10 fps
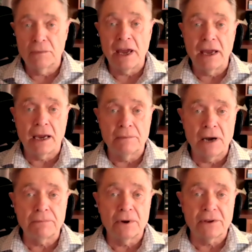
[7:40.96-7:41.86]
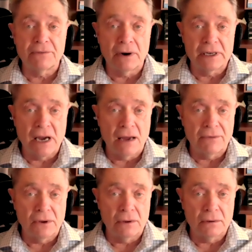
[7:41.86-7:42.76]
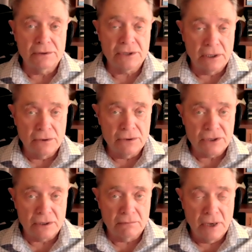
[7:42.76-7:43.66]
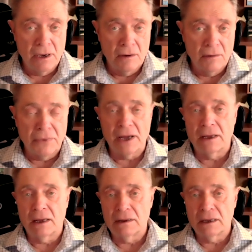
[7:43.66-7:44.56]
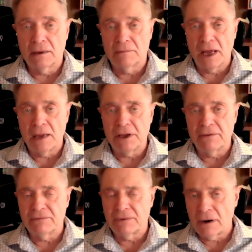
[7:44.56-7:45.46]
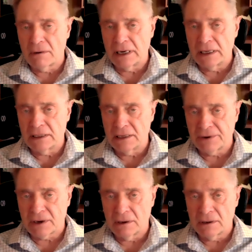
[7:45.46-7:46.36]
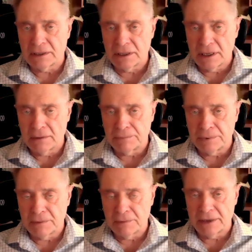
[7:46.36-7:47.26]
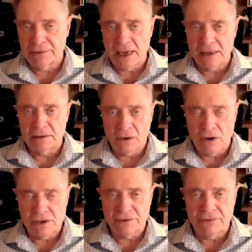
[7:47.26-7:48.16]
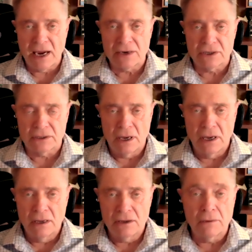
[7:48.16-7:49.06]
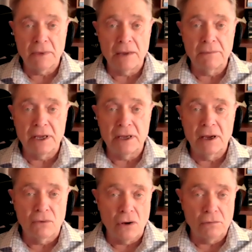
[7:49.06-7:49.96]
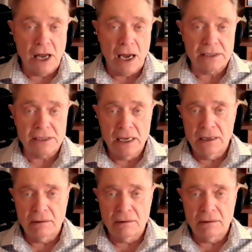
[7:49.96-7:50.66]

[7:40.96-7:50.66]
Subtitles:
You may come up with a very novel solution, but it may be very difficult to implement that course of action. There may be roadblocks.